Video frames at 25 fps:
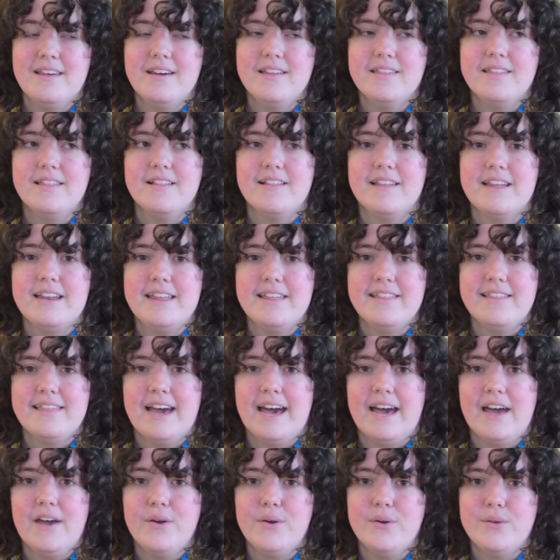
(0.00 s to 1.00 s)
the lady
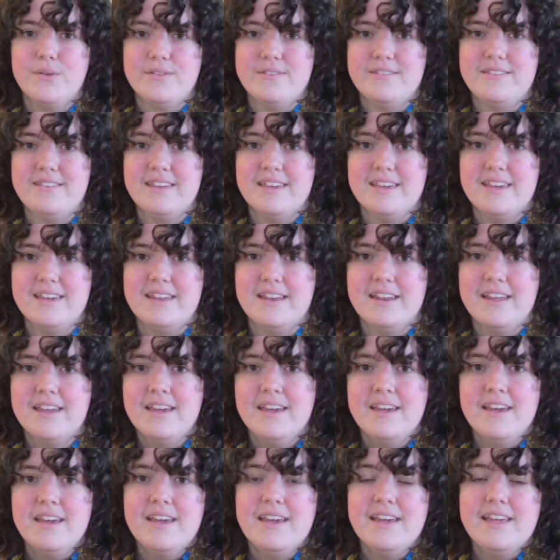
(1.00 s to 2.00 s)
that hosted
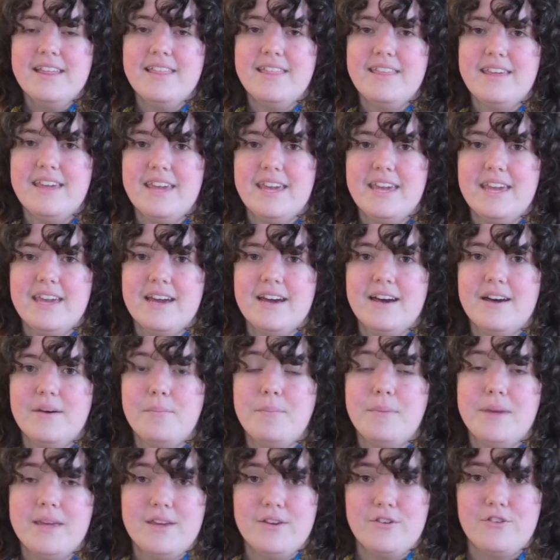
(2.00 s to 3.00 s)
the
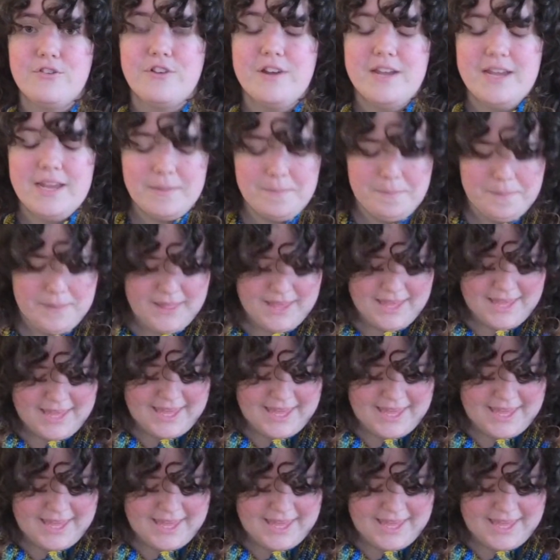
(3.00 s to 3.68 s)
meet and greet.